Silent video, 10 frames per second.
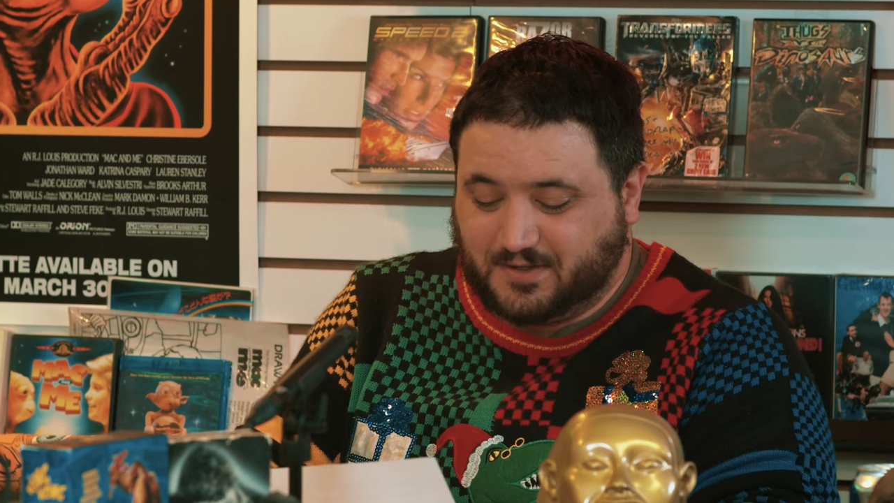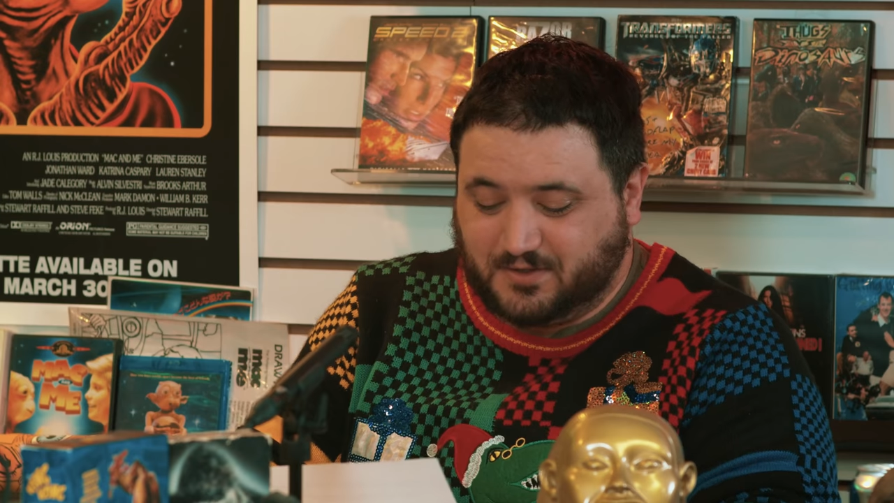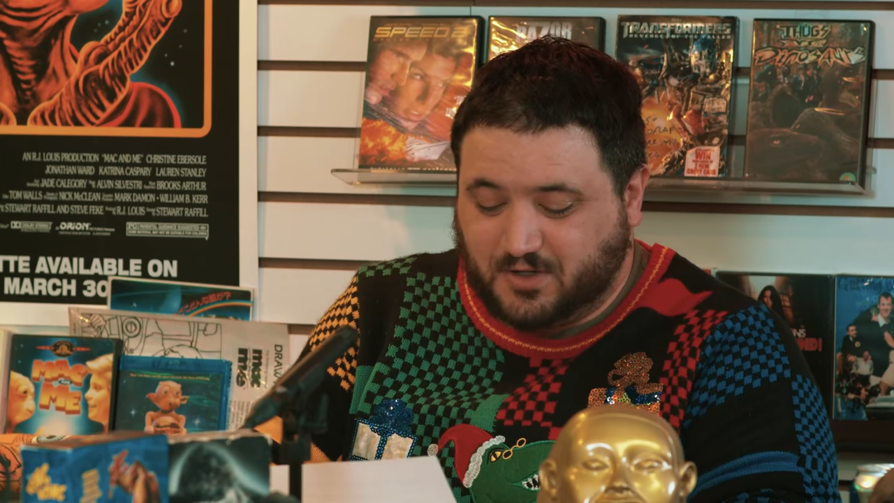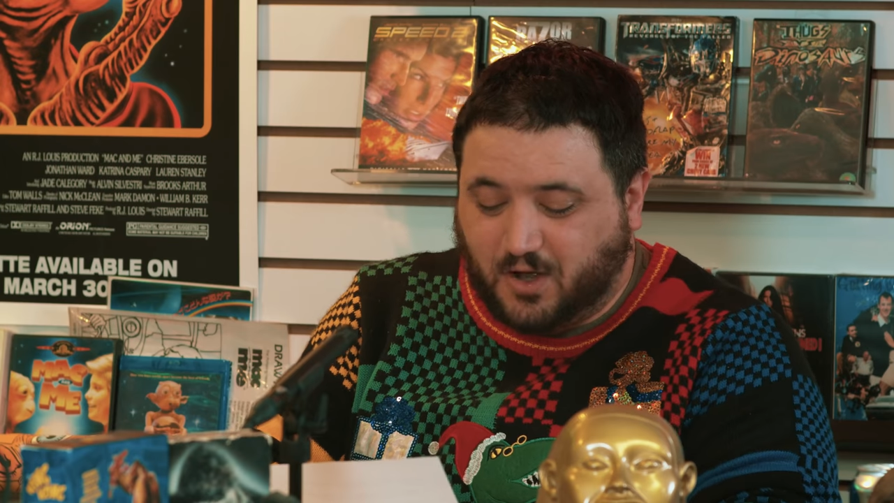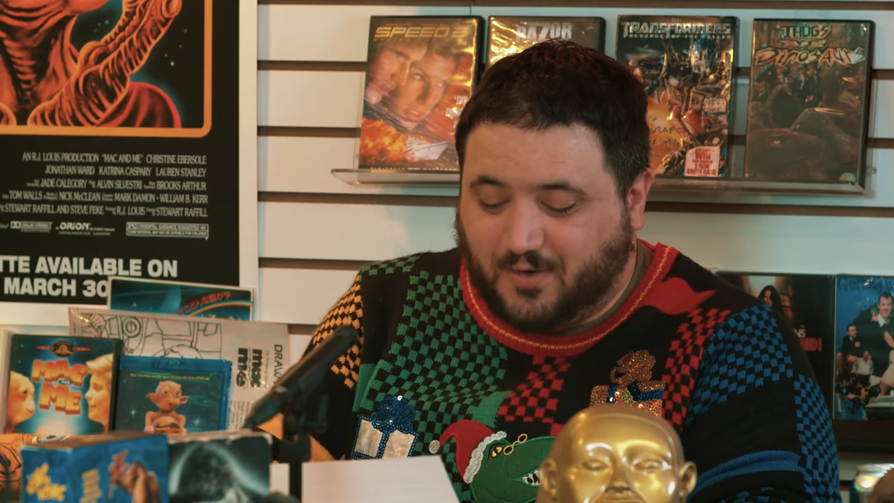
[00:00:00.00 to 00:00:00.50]

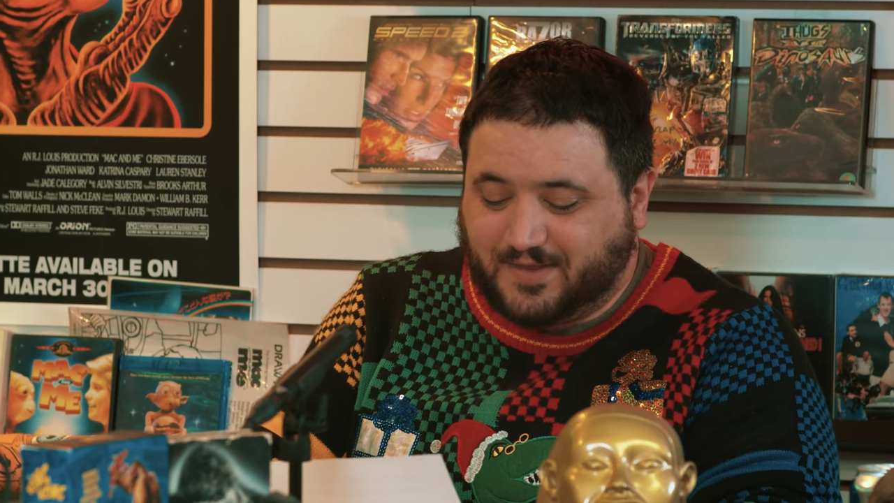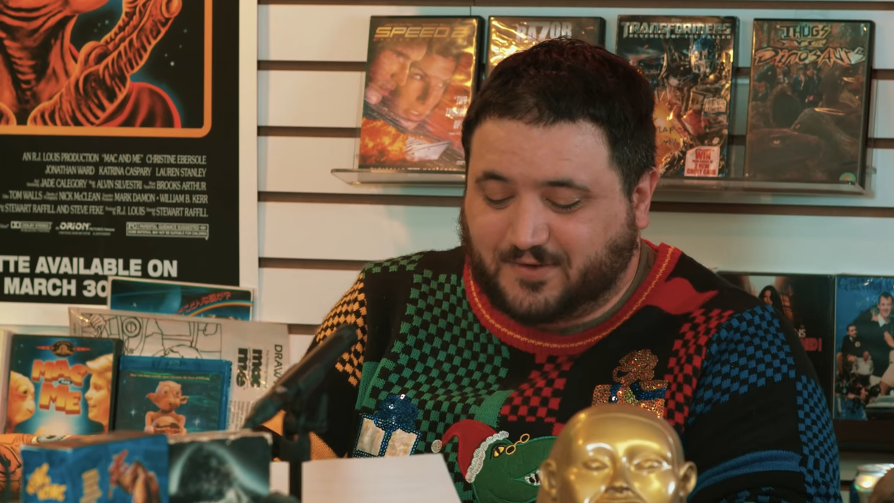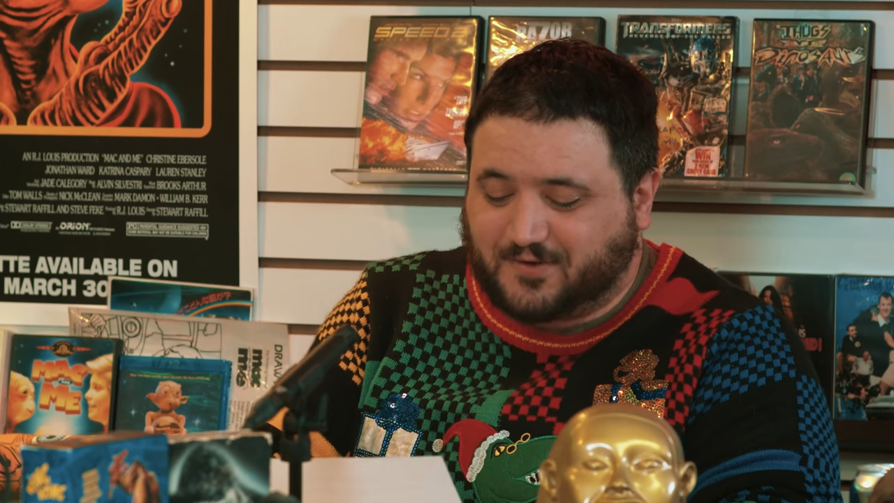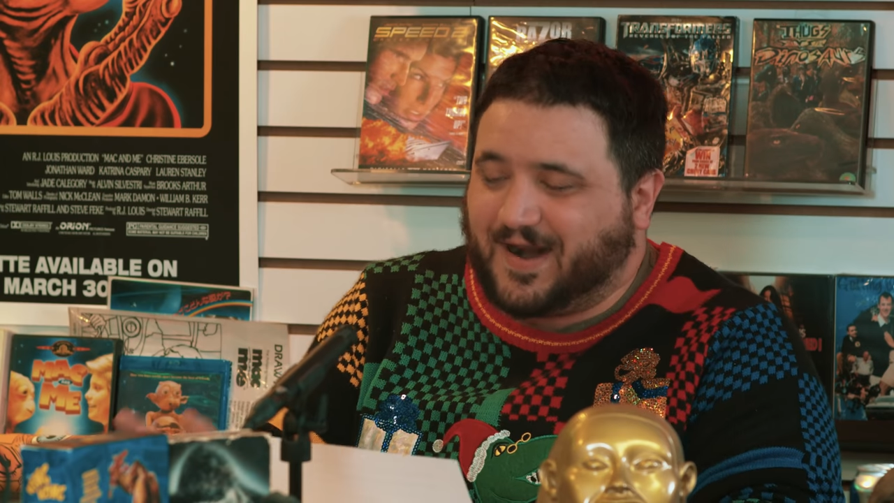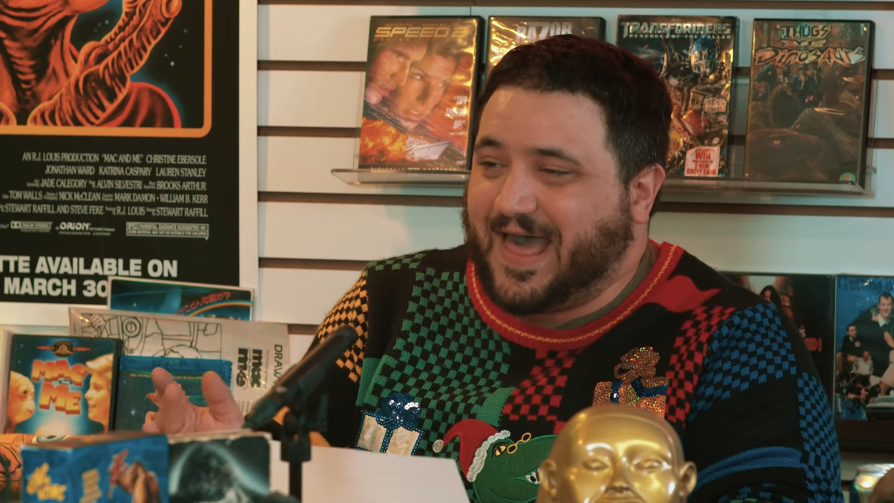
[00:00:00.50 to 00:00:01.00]
No
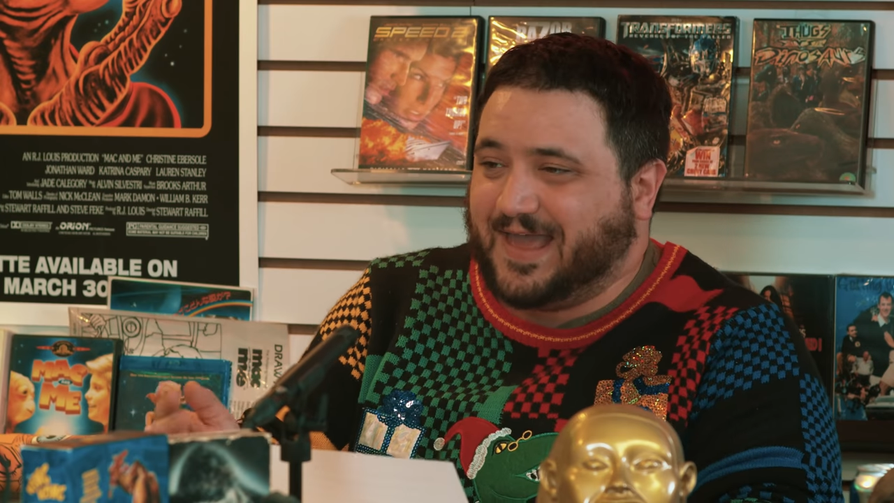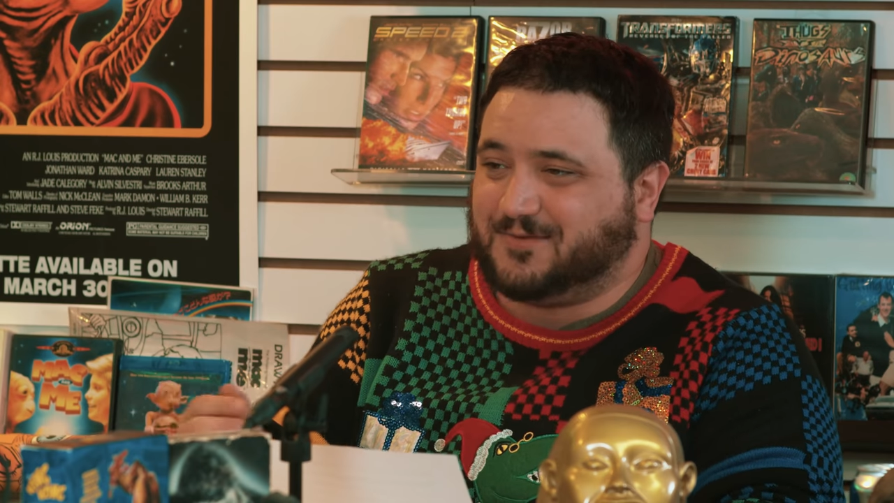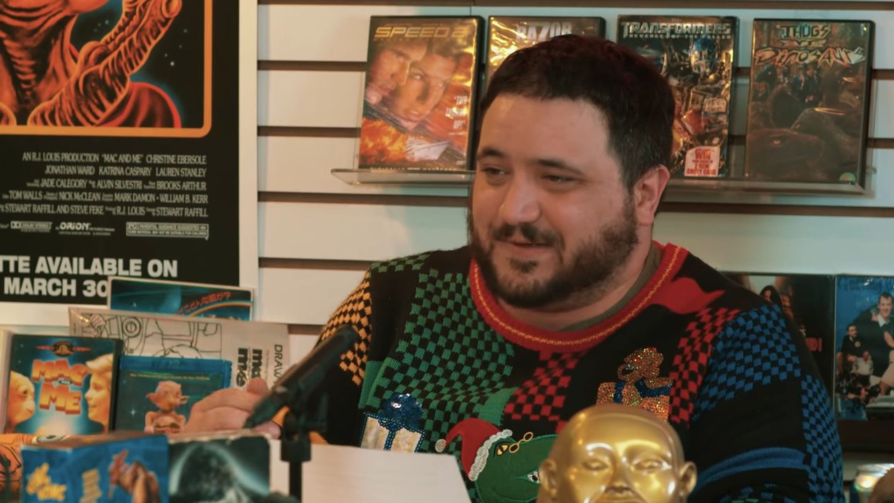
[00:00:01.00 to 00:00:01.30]
one cried